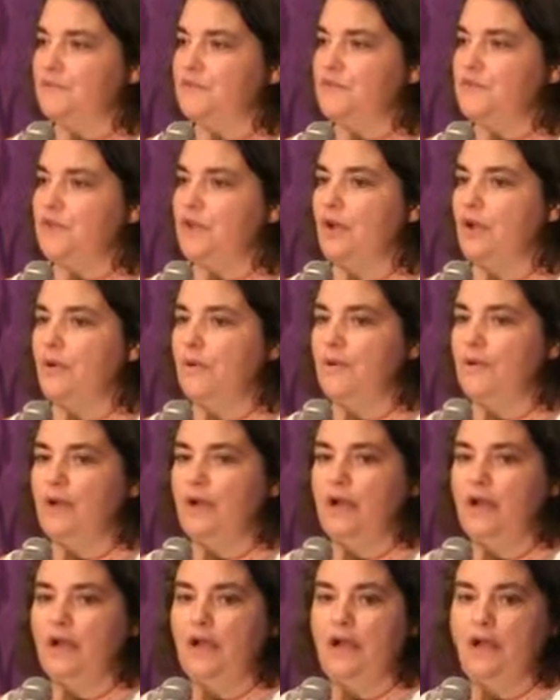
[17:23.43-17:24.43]
So
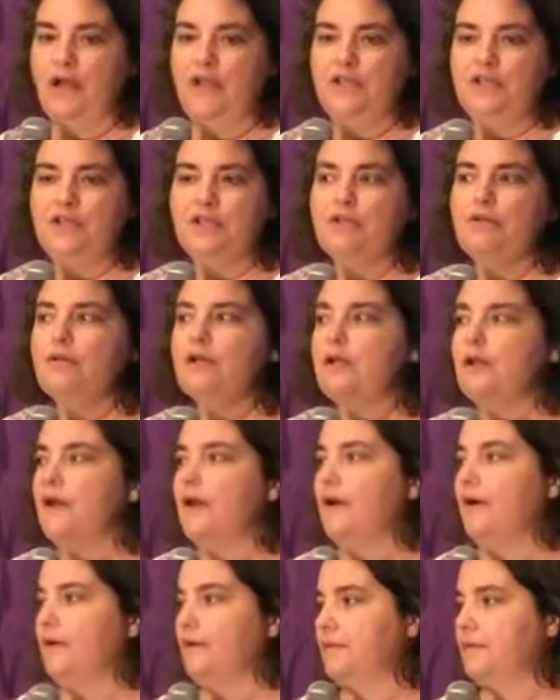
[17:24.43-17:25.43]
a year
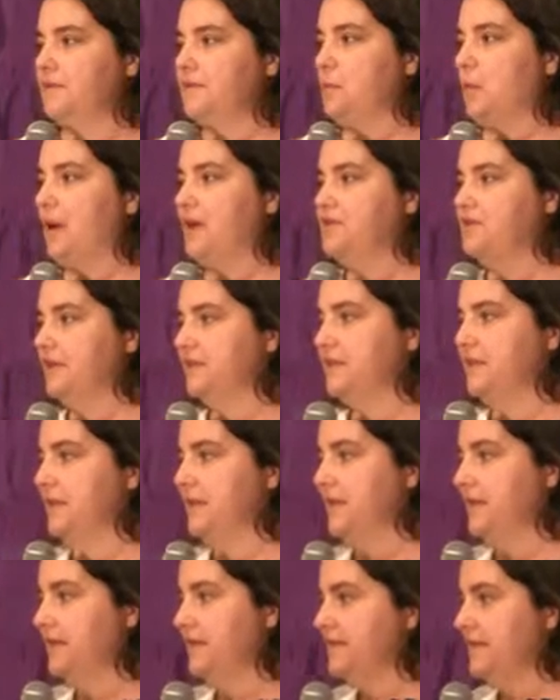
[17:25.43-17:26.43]
ago, this project
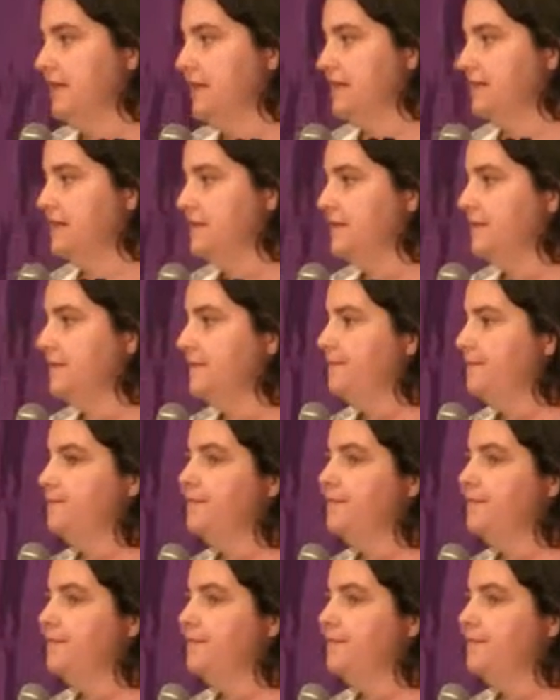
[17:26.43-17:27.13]
didn't exist.